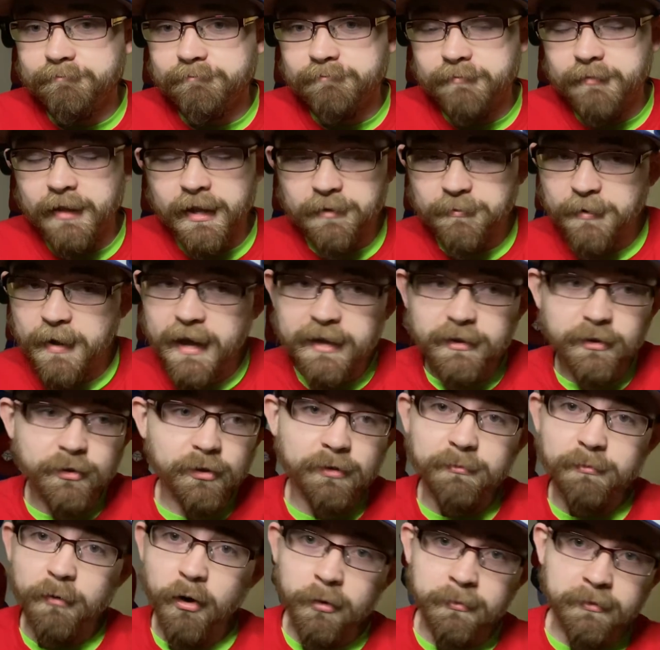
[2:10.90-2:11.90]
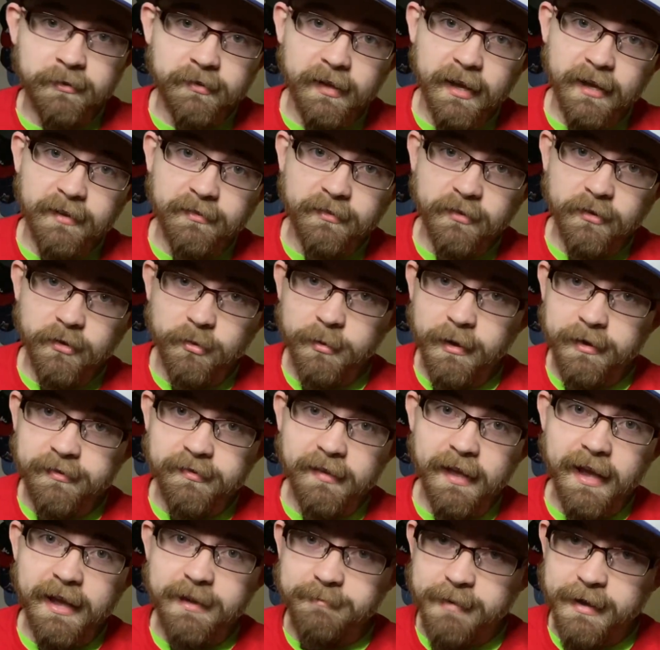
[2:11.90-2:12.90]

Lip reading: They've had good moments against the USA,